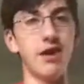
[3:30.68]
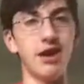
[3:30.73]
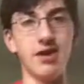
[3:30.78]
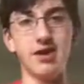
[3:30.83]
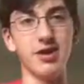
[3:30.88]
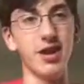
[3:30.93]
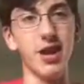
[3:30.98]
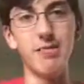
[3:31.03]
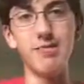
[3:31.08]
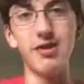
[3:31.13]
not
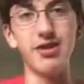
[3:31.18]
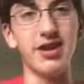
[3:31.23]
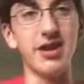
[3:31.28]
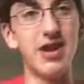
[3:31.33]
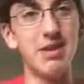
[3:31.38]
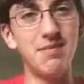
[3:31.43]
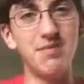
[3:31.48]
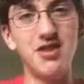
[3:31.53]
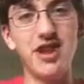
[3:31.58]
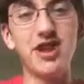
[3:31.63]
gonna, I'm not
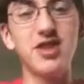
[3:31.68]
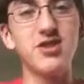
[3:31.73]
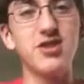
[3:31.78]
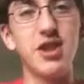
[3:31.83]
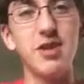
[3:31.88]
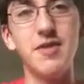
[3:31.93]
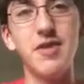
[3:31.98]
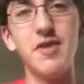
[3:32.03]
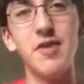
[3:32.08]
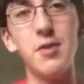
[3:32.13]
gonna imitate."
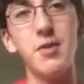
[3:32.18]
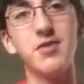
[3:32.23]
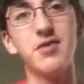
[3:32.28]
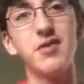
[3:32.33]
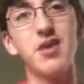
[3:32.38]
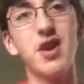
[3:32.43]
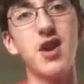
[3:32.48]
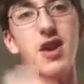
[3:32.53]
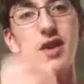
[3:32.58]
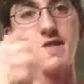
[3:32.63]
And then there
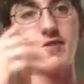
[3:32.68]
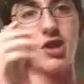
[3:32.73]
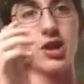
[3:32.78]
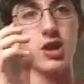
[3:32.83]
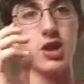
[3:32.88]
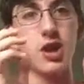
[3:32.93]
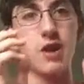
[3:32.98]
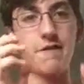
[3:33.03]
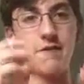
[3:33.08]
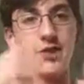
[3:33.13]
was a,
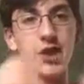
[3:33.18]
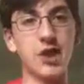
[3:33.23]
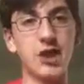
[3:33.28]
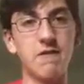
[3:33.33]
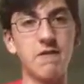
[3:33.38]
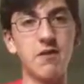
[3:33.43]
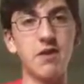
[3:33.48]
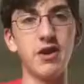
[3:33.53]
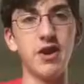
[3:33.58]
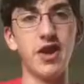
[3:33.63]
photog a
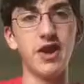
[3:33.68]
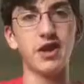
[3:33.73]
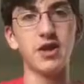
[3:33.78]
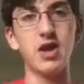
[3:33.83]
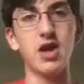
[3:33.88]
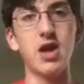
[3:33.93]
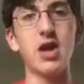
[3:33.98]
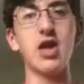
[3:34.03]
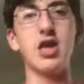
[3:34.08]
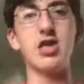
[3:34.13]
photographer
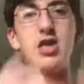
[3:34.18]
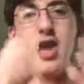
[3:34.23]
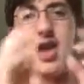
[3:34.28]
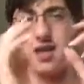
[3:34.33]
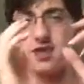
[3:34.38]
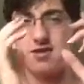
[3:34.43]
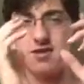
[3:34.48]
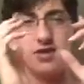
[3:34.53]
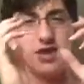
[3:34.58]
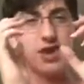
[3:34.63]
like,
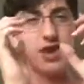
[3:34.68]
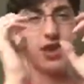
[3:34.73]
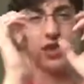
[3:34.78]
"Yes,